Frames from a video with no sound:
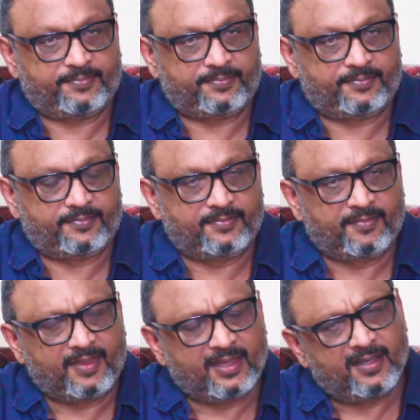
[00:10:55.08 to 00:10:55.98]
So
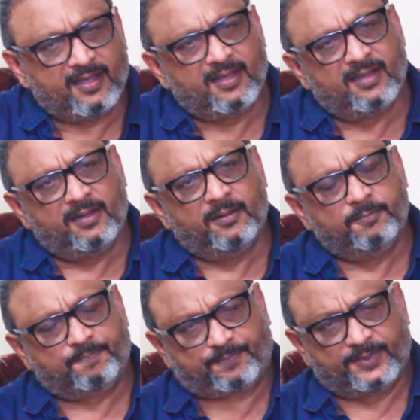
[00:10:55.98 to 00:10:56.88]
let's hear
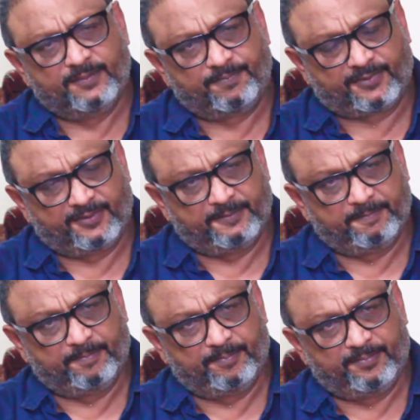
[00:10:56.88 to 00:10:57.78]
something about the
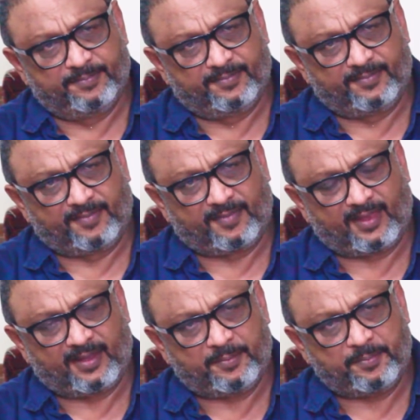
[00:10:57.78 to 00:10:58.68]
decision to make
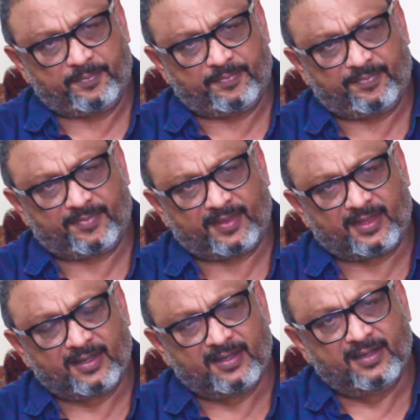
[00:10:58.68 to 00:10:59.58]
it
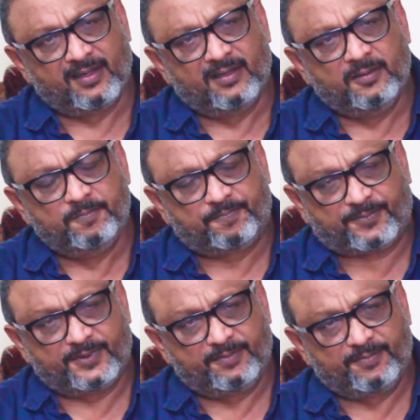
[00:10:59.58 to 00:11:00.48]
union territory,
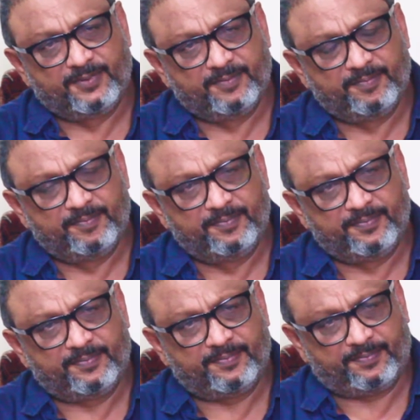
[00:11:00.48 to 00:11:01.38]
a demotion
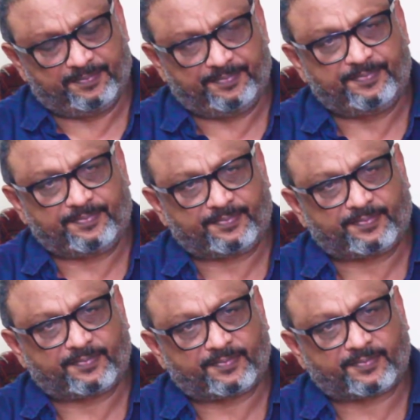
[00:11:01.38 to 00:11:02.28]
from state to
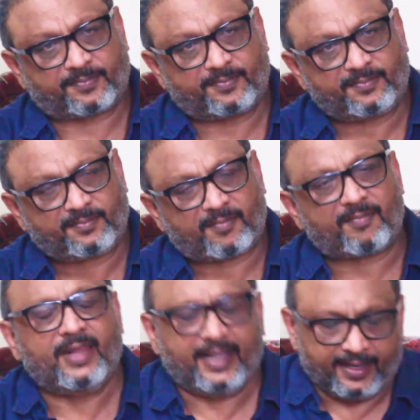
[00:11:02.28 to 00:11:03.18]
union territory. What is
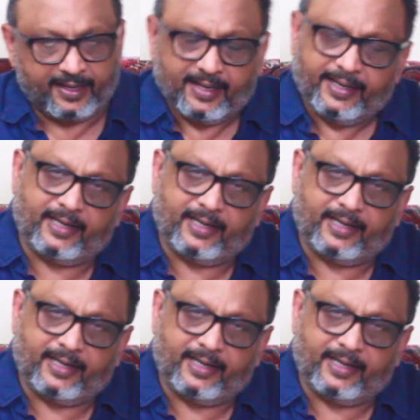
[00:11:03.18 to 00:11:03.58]
your take on it?